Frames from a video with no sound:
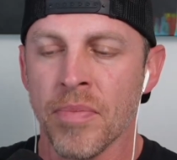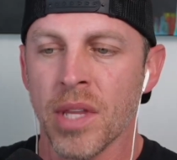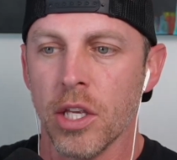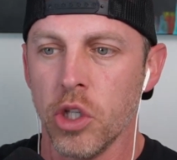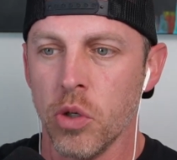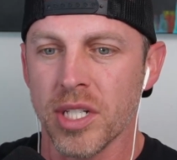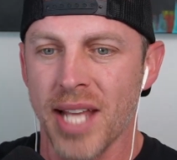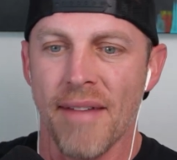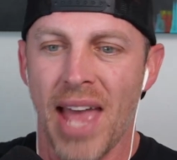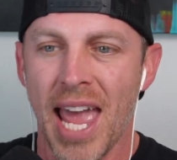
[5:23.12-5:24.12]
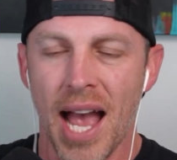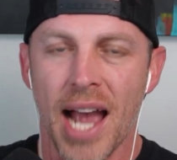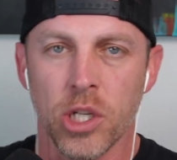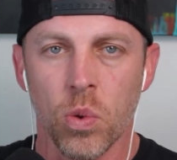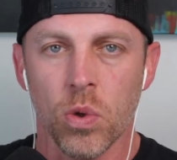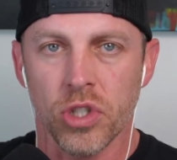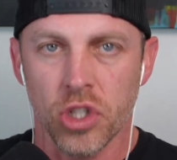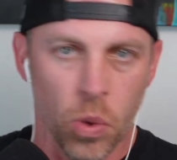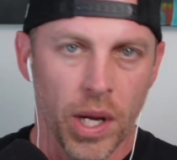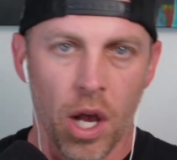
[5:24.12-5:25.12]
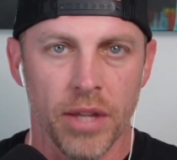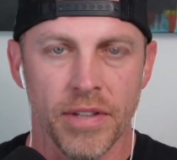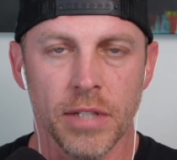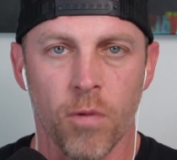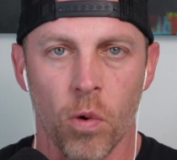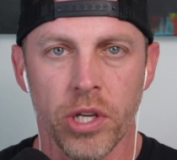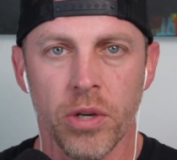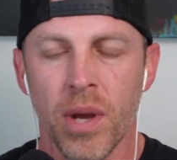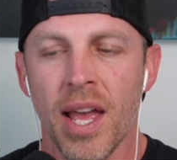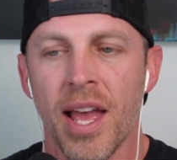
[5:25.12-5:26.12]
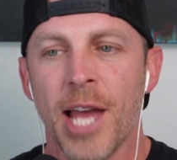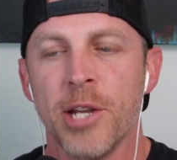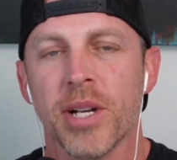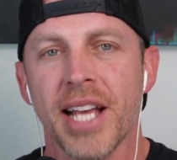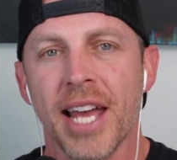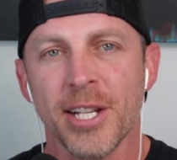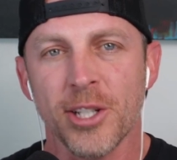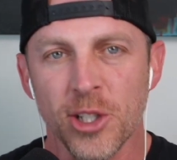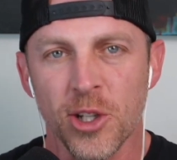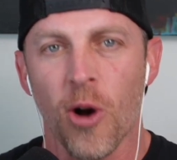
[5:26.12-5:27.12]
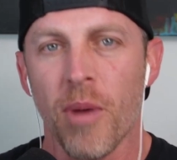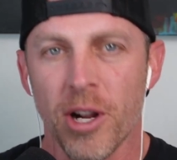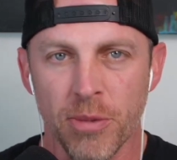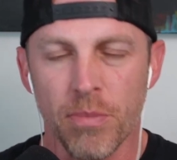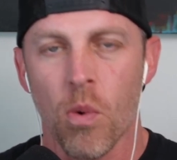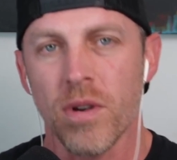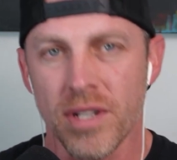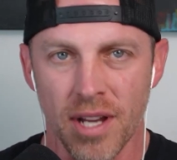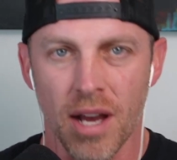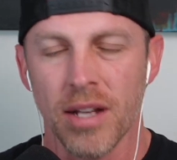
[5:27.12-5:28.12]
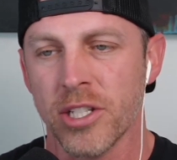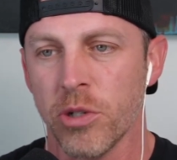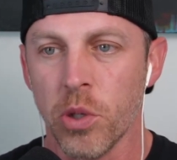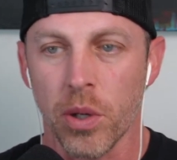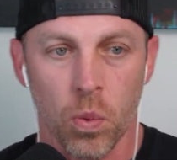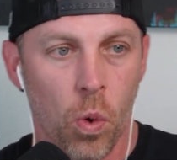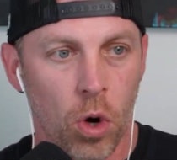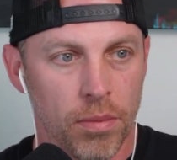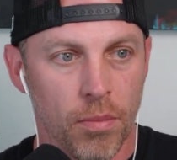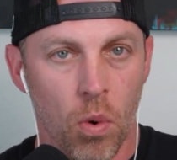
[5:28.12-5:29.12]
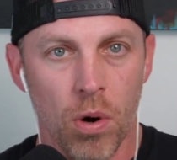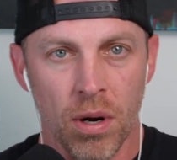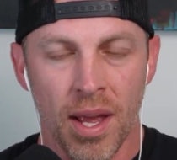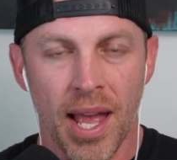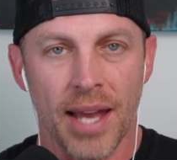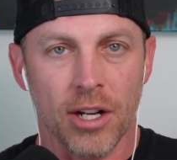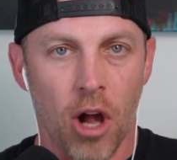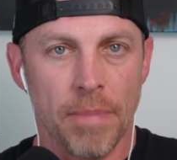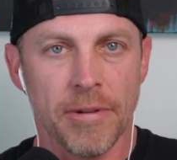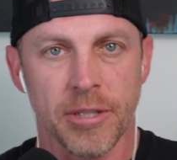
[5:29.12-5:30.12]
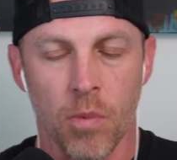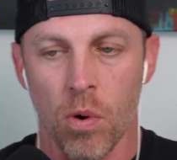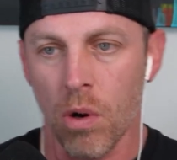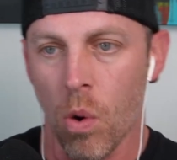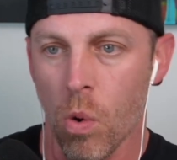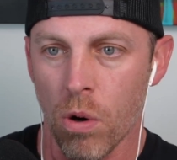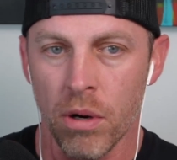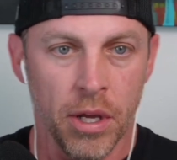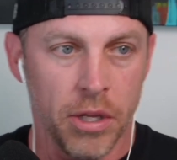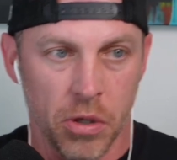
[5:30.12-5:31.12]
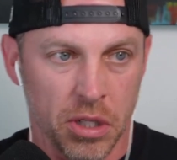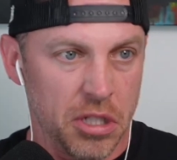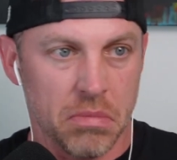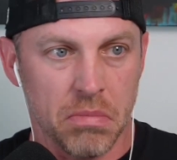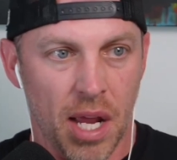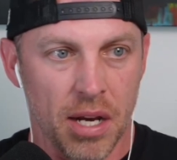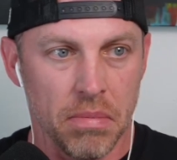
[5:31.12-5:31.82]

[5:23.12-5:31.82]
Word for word: You just have AI tools doing all of this for you, and you're getting so much more done. So you could work more and accomplish more, or you could just kind of